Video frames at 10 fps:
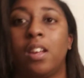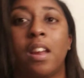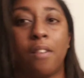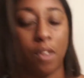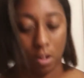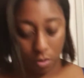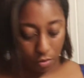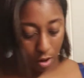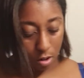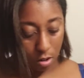not fall too
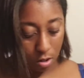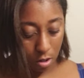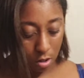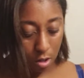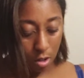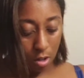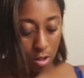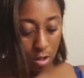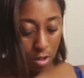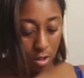far.
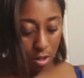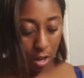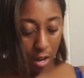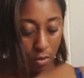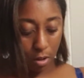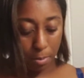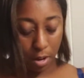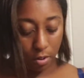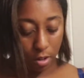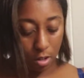It got caught in my
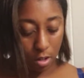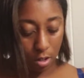dress.